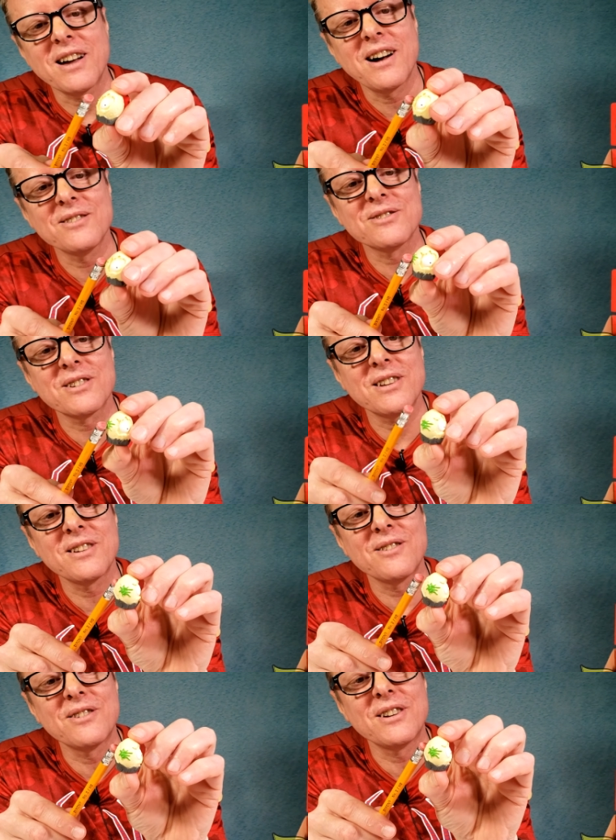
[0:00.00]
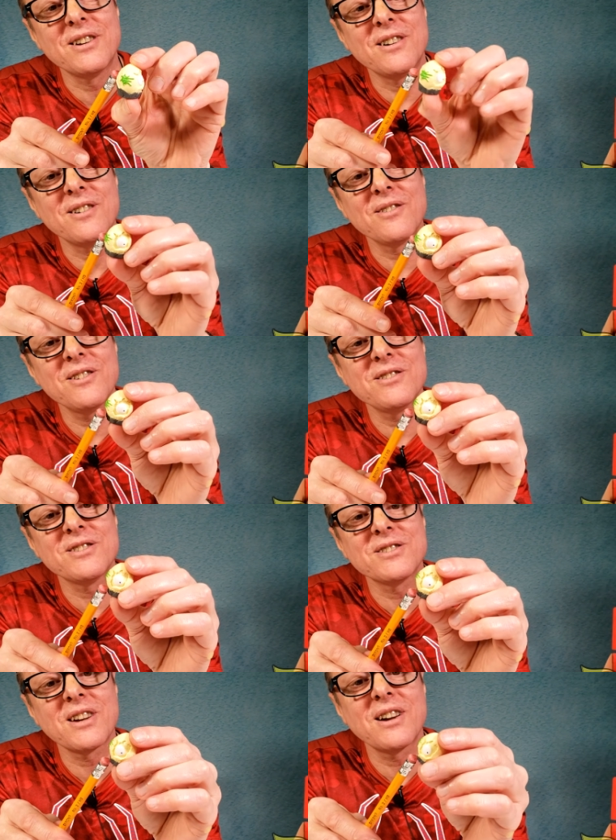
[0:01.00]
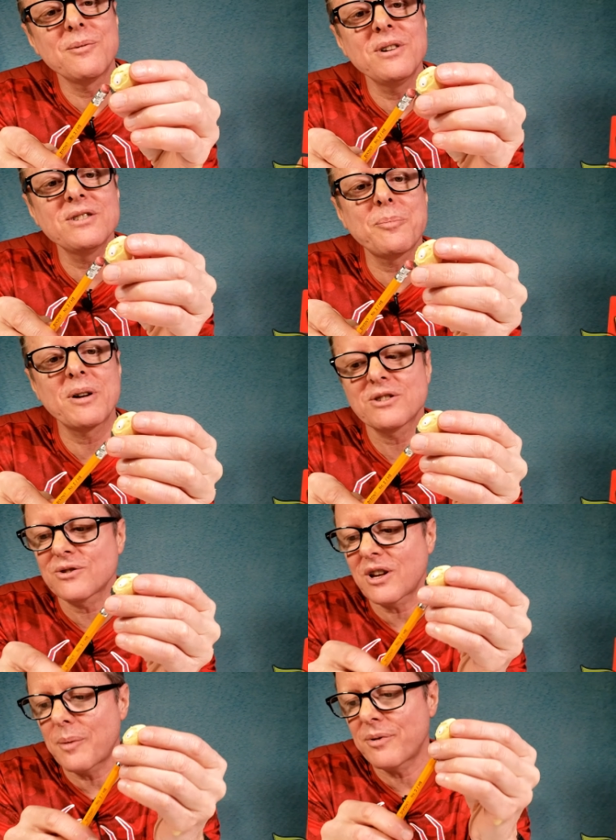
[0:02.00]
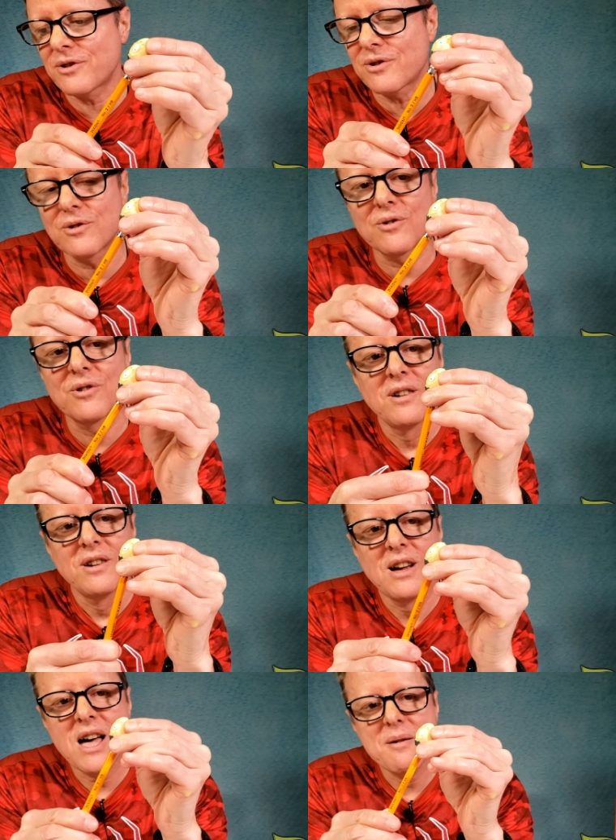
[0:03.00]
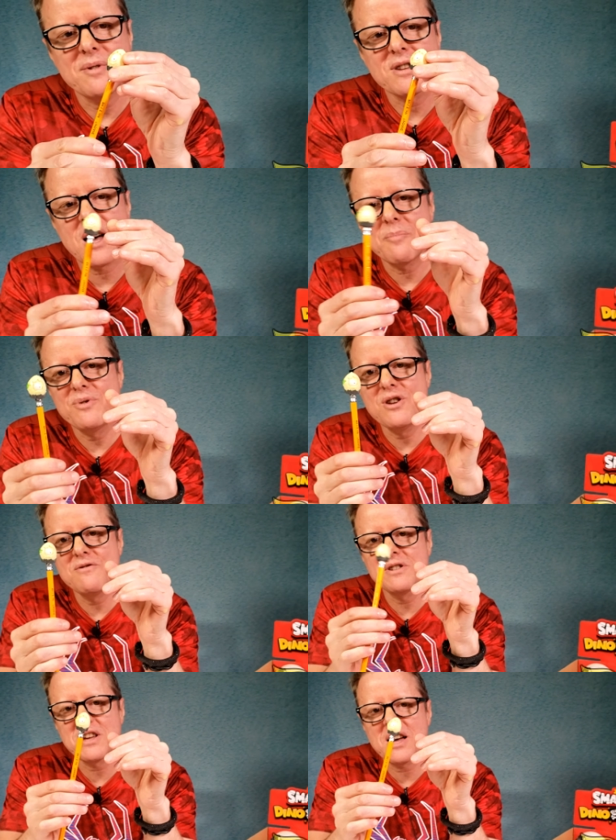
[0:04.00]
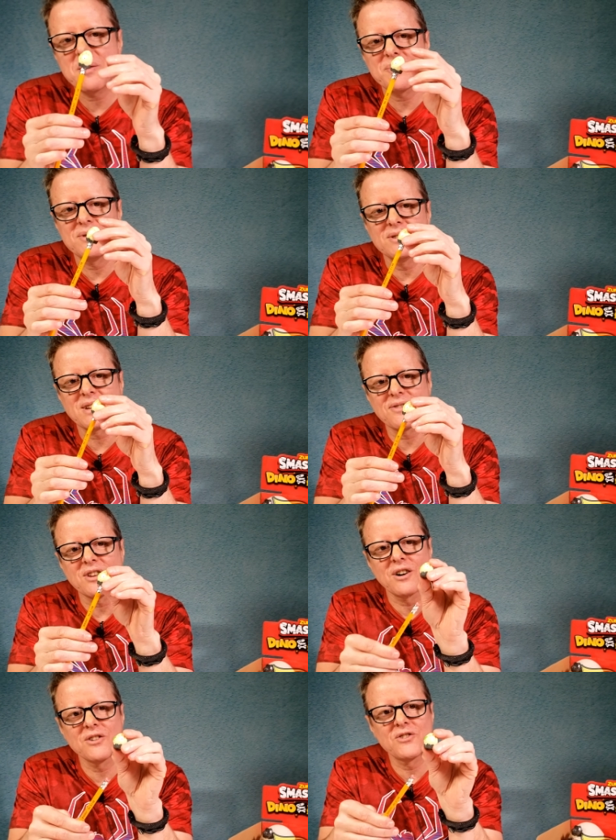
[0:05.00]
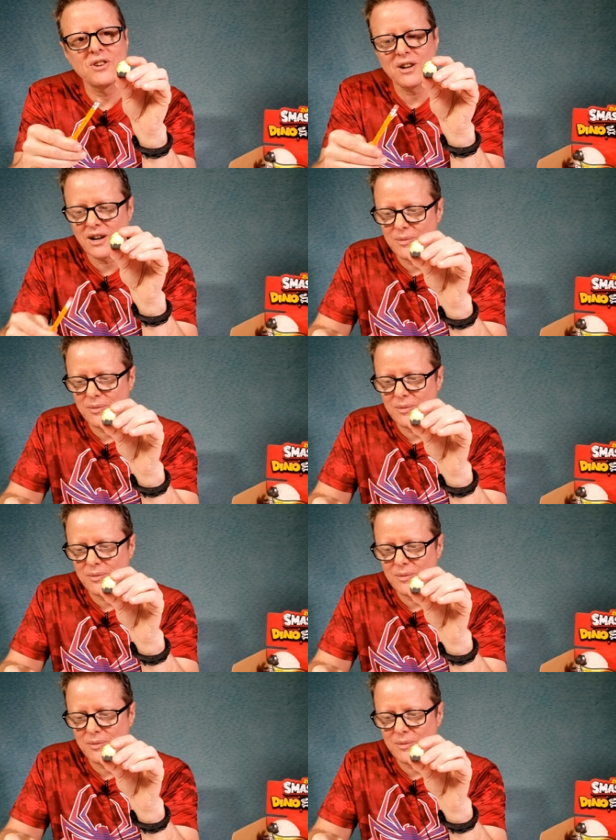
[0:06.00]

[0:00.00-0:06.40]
I was looking at over here. Oh, there's his eye. Well, he's a pencil topper too. And the top, your top. And he's got the all-seeing eye.